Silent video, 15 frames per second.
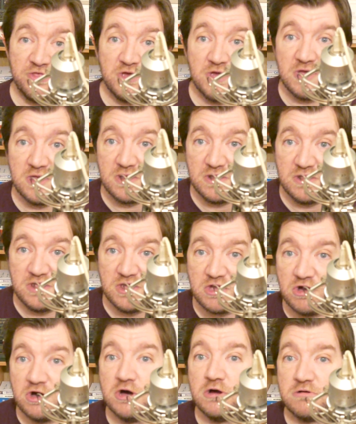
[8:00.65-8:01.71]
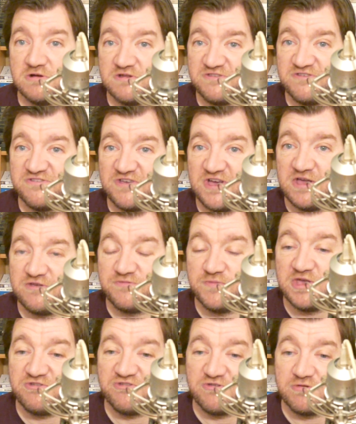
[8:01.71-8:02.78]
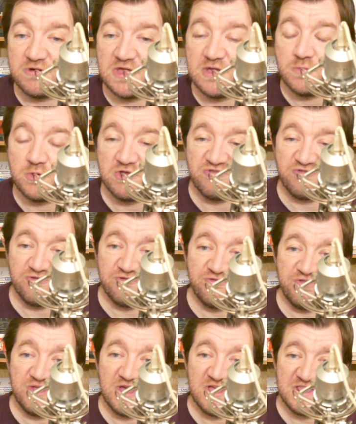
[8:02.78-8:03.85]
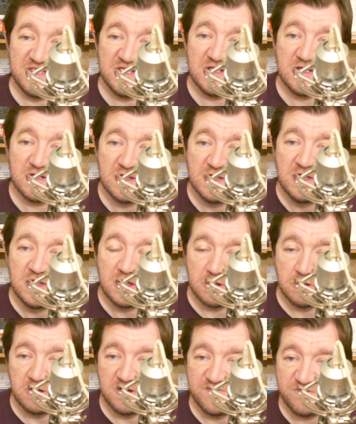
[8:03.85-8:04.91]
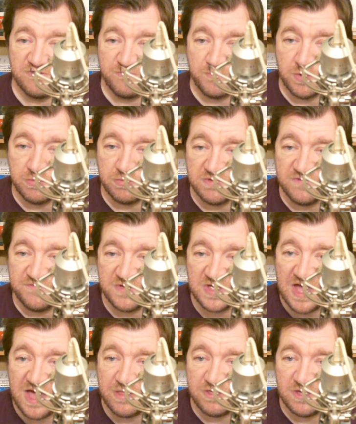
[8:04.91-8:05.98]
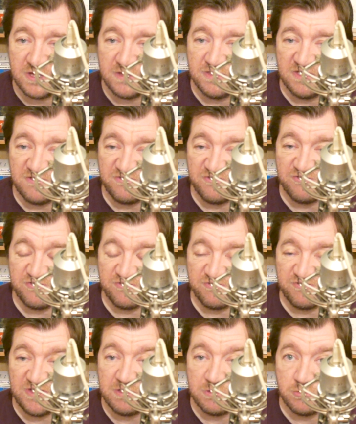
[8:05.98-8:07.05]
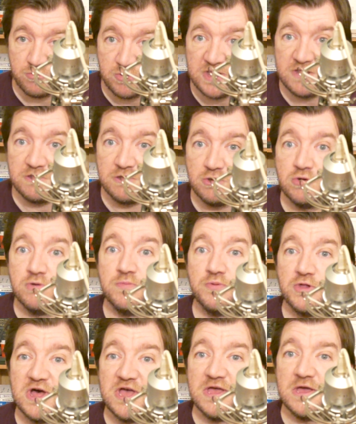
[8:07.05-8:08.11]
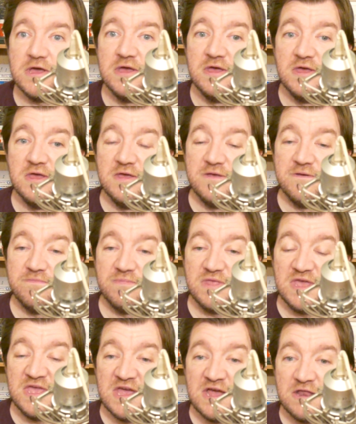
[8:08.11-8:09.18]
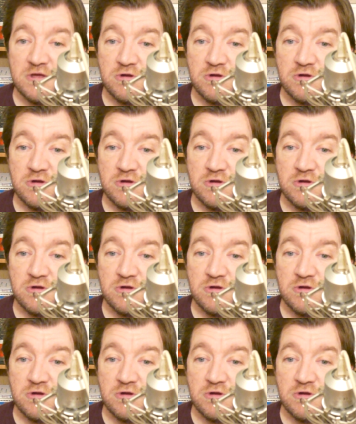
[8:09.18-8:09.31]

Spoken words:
that you can't criticise Mason Greenwood, it's just that I think a lot of us probably forget that this is still a really young player. He had